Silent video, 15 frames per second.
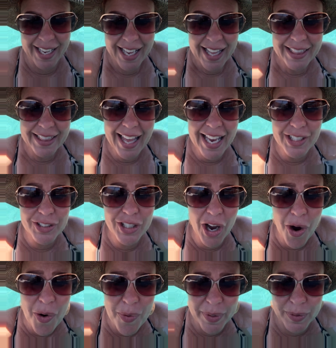Let
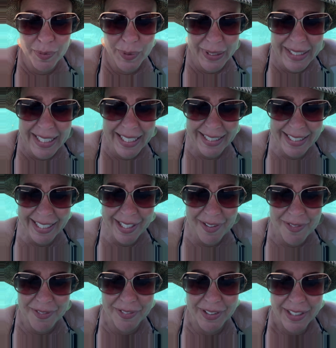go and really
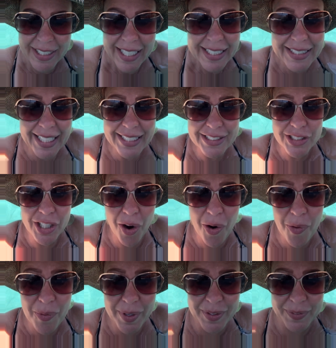live. Let
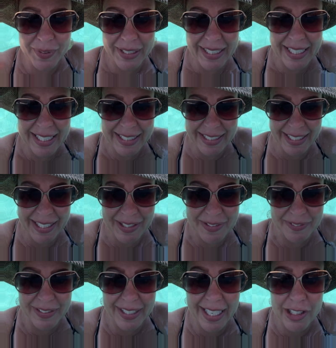go and really
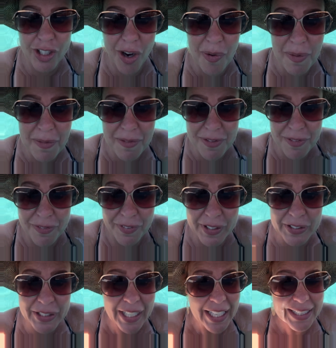live. Let go of the
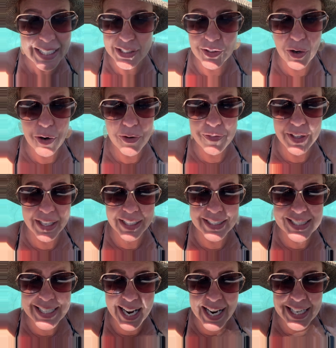fear. Let go of the
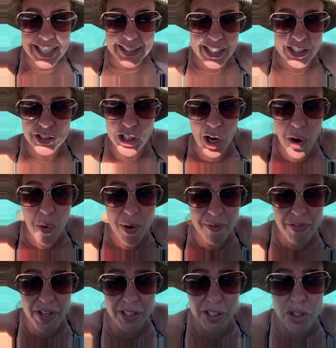anxiety. Let go
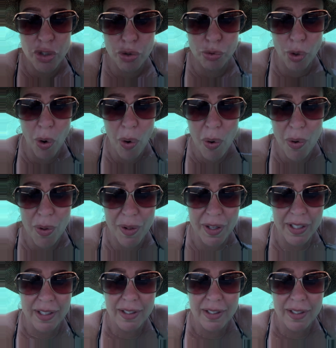of the control.